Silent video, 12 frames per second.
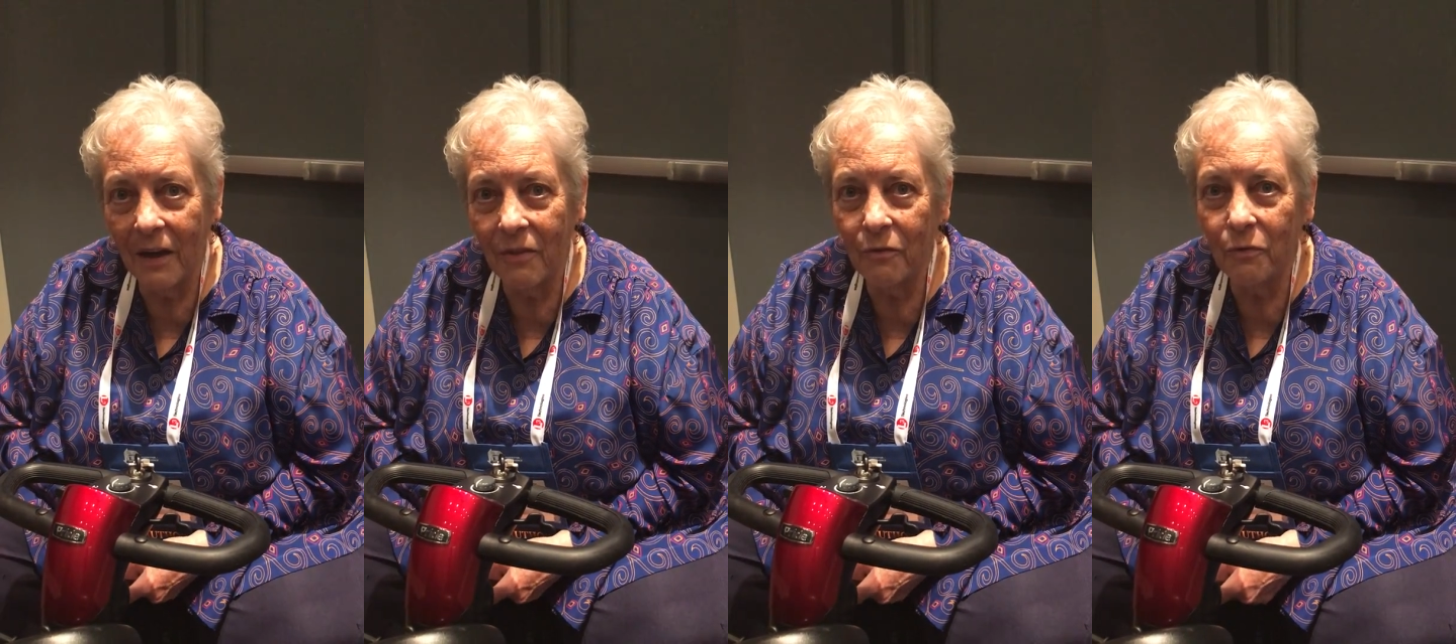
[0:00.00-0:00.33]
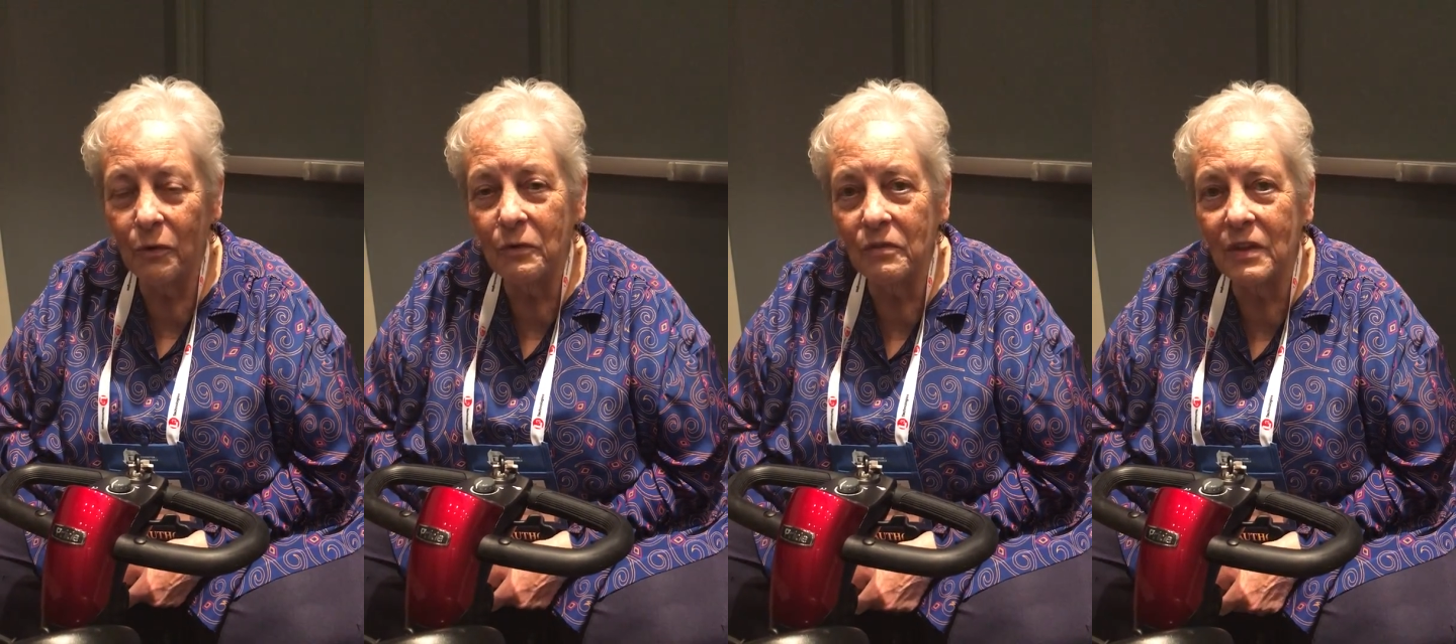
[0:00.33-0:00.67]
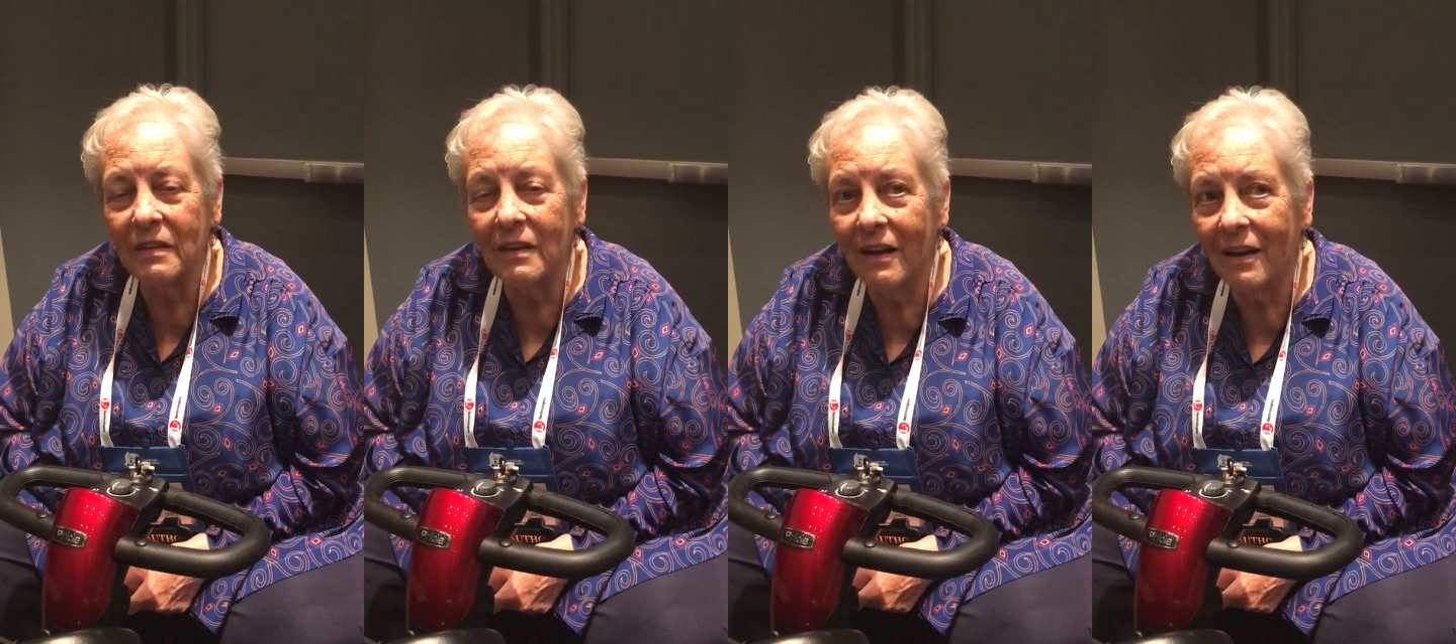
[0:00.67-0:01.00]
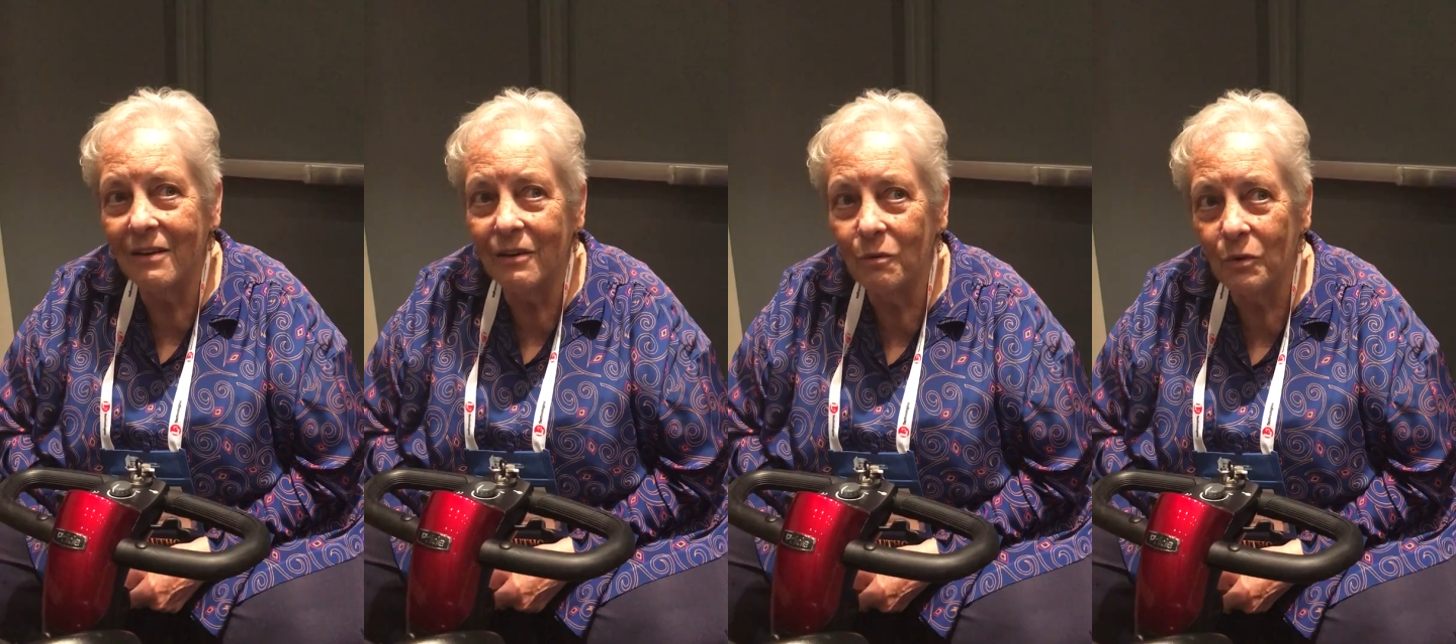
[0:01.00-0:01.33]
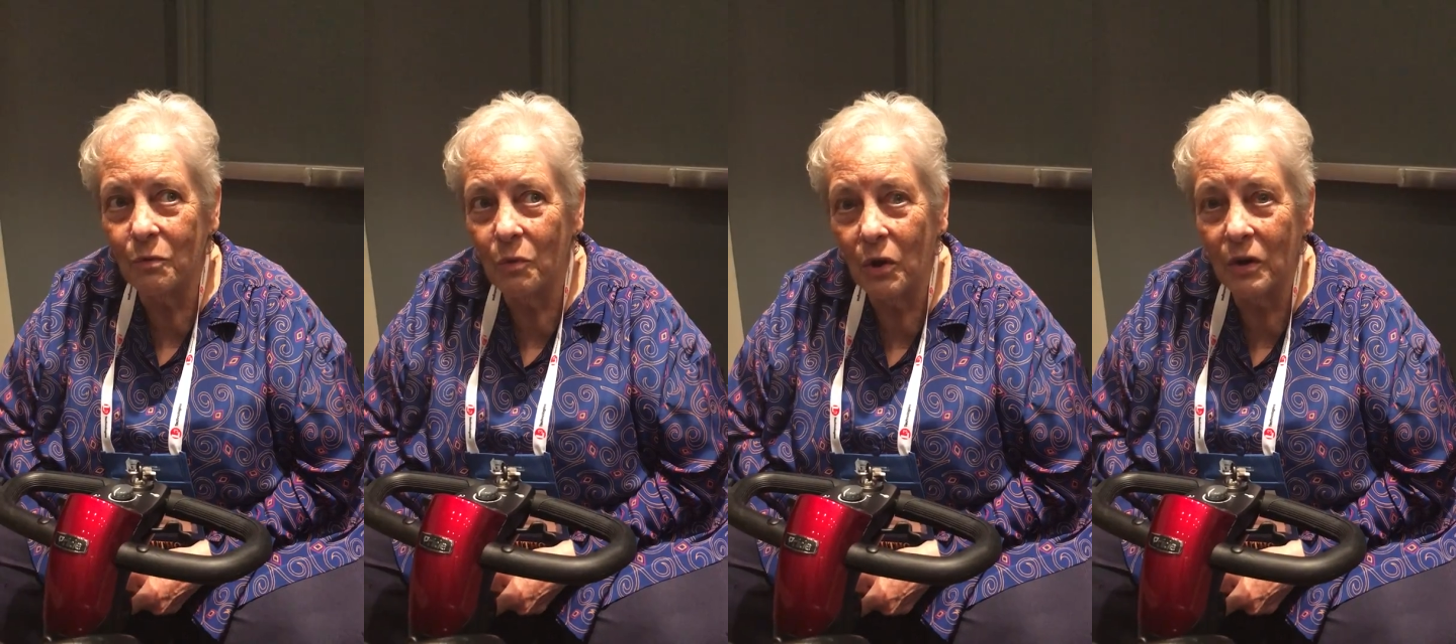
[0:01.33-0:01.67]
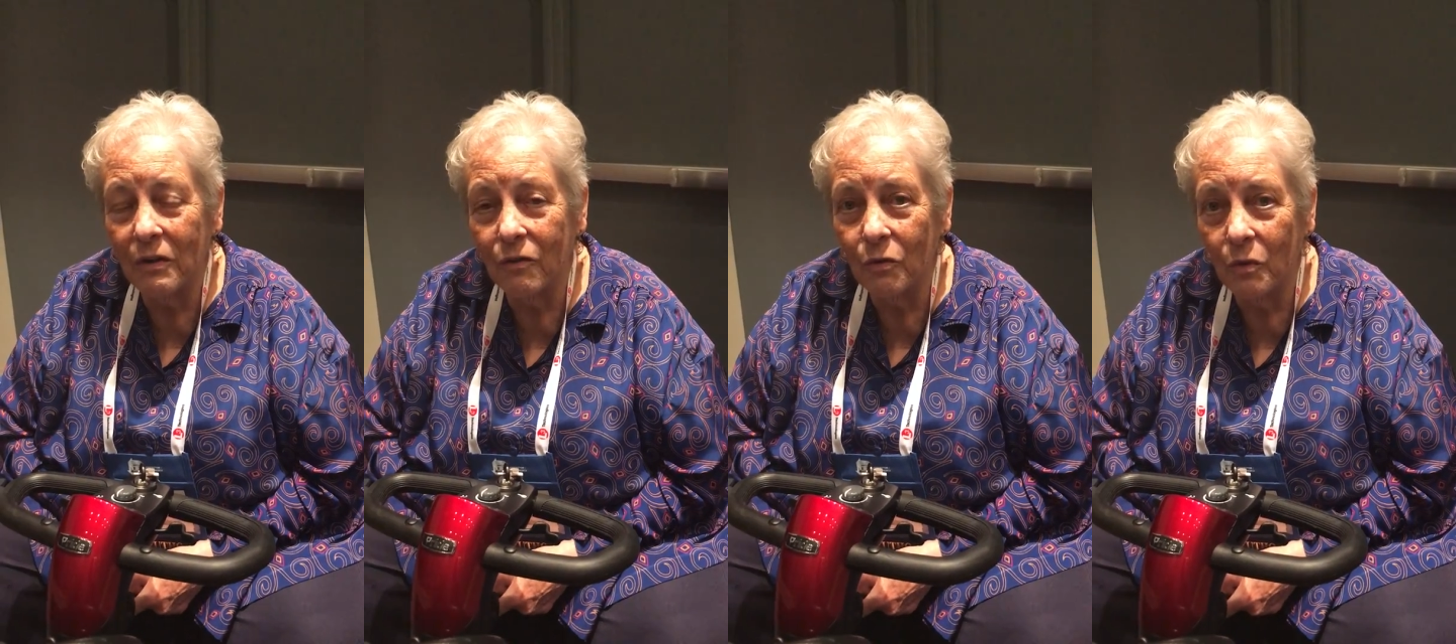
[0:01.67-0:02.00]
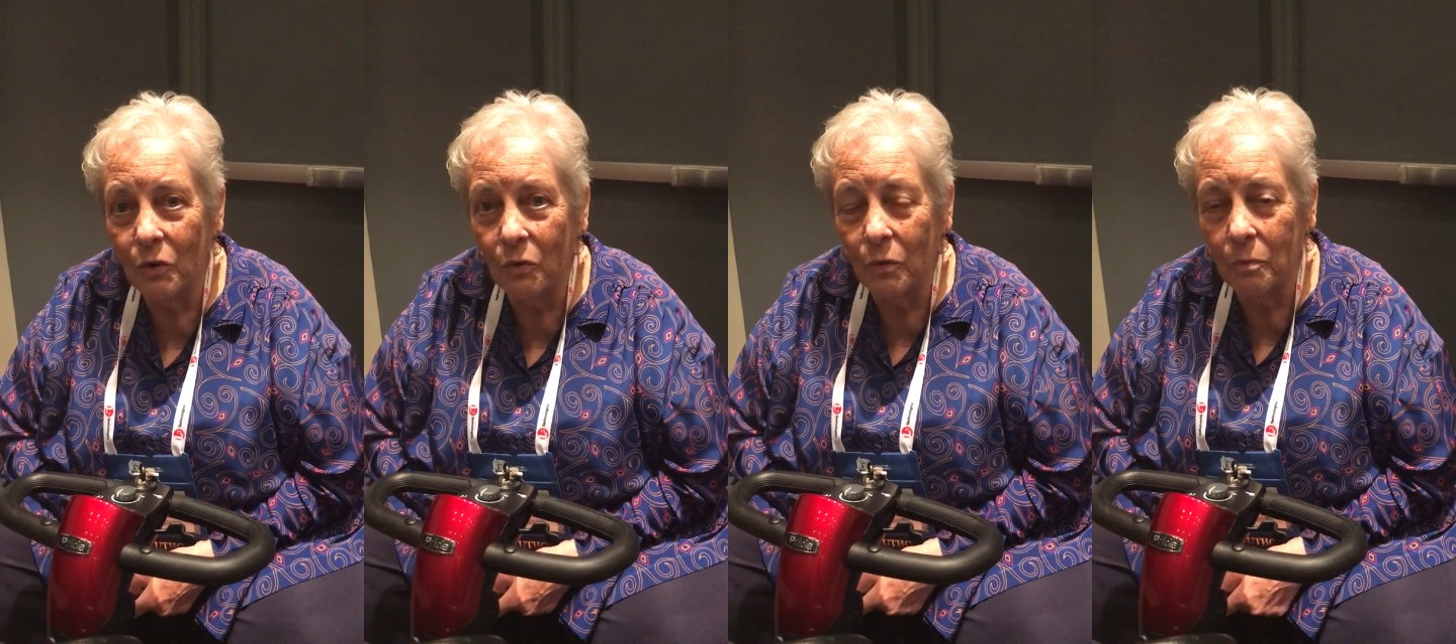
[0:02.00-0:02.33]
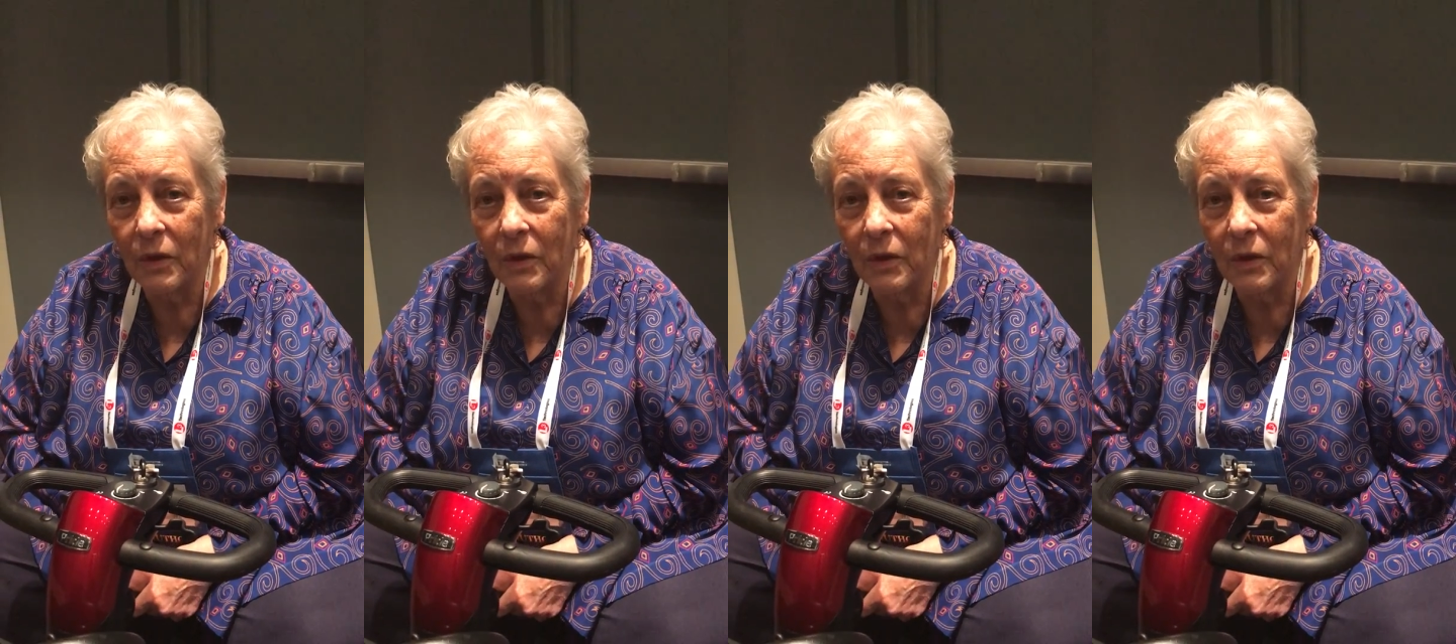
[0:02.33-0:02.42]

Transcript: and the first thing that I did was walk into a group